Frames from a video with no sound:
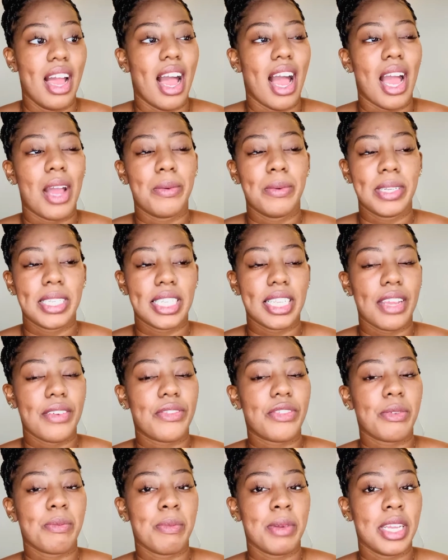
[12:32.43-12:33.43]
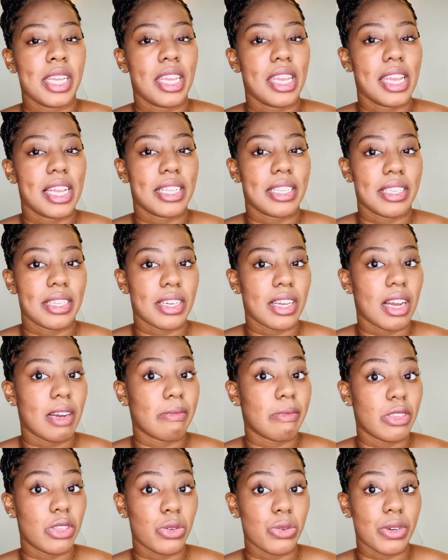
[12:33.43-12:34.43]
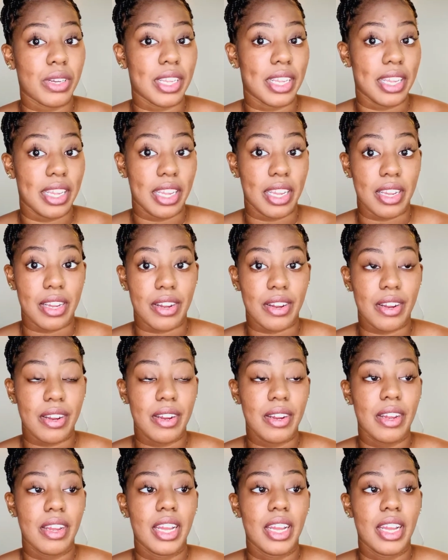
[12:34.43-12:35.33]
I would say for me, it took up to a year